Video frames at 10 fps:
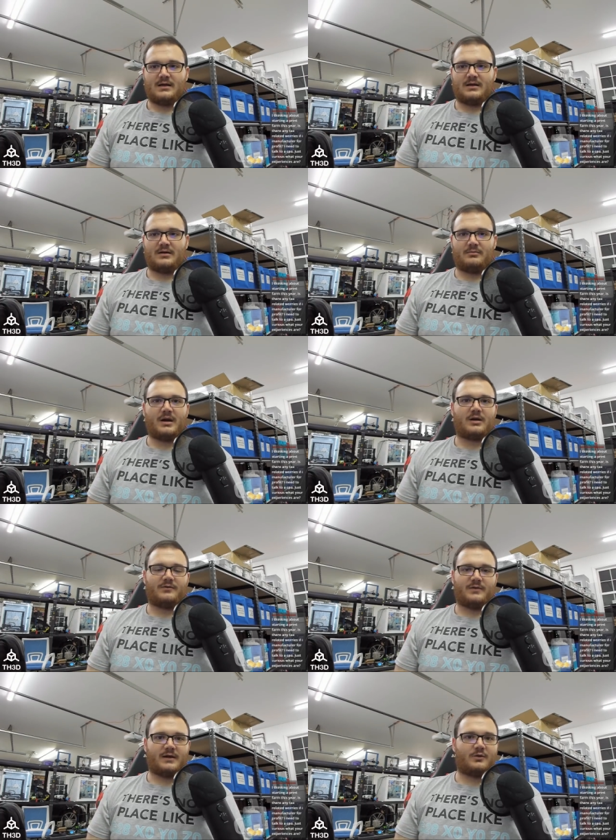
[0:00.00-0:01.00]
make her
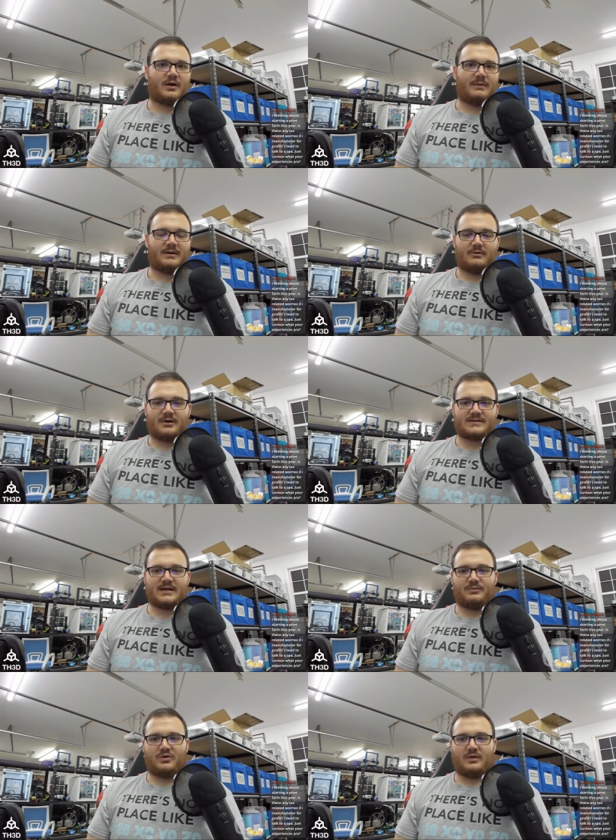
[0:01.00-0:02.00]
feel like crap, and I want to
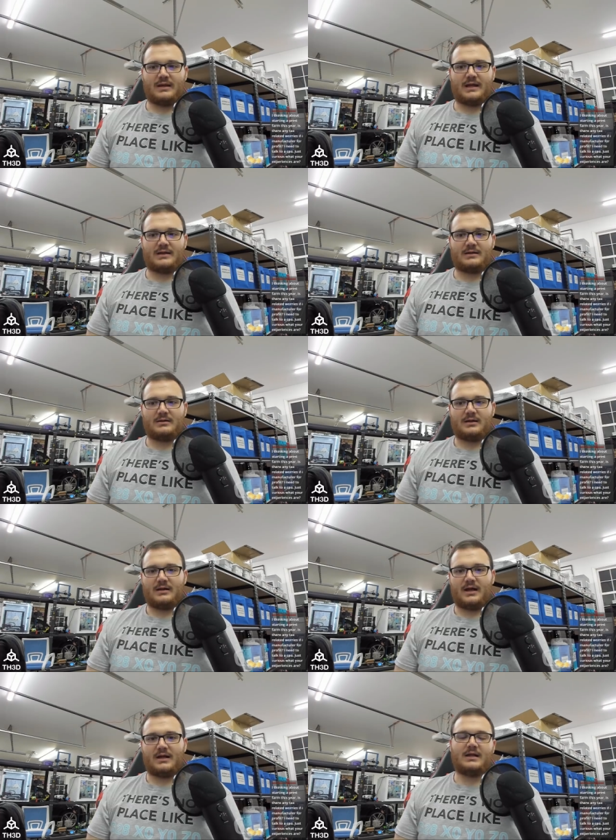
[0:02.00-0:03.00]
stop doing that, and
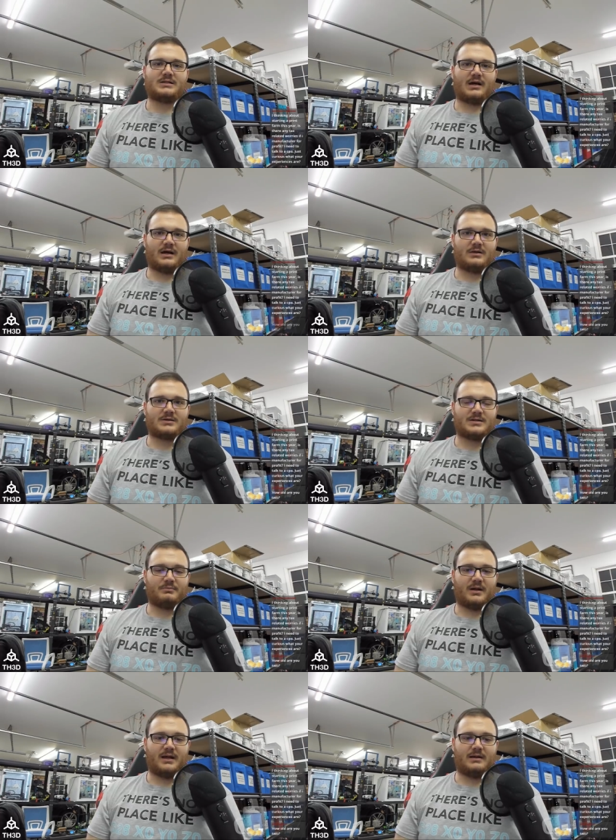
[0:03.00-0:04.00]
I need to hire
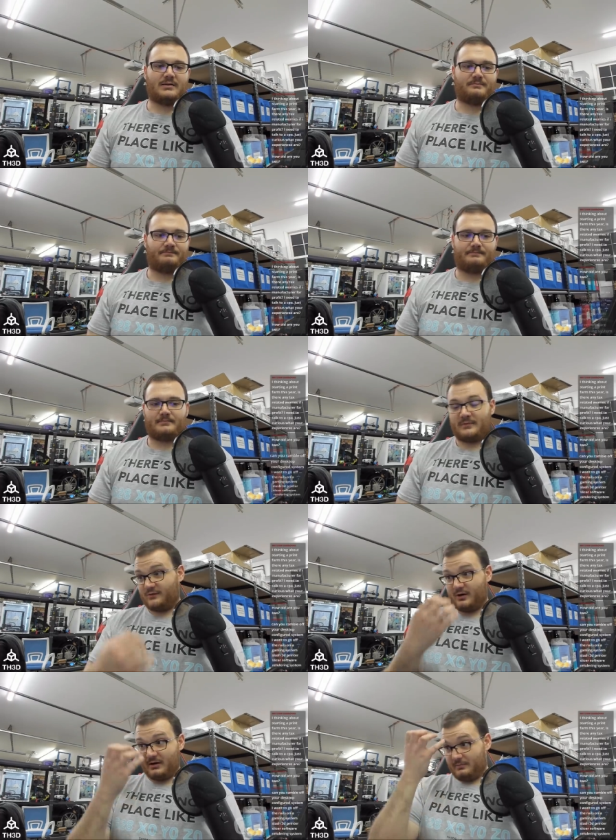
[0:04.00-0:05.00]
somebody. Sorry.